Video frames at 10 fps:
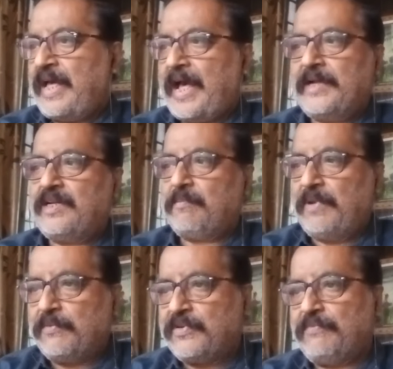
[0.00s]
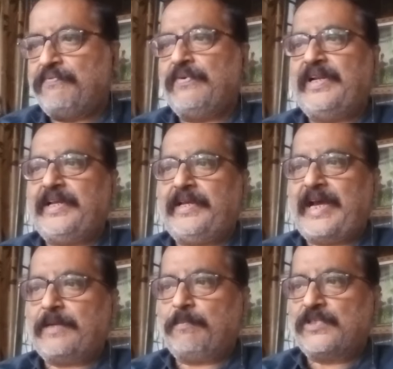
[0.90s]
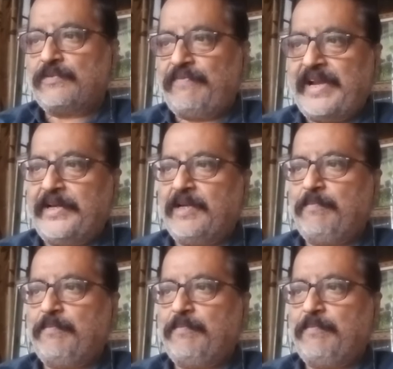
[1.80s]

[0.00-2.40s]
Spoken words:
and a beautifully atmospheric